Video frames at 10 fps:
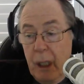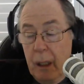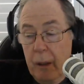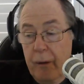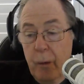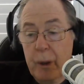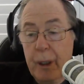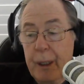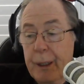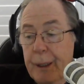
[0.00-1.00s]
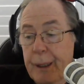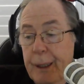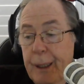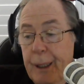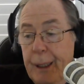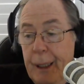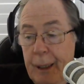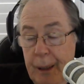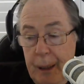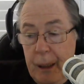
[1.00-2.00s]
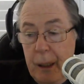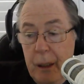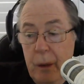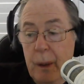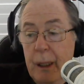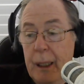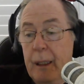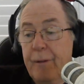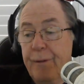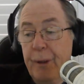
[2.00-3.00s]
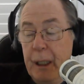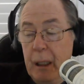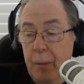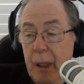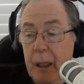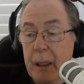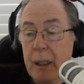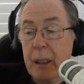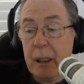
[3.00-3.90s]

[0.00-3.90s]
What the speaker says: done a lot of work in the QA, finding bugs, and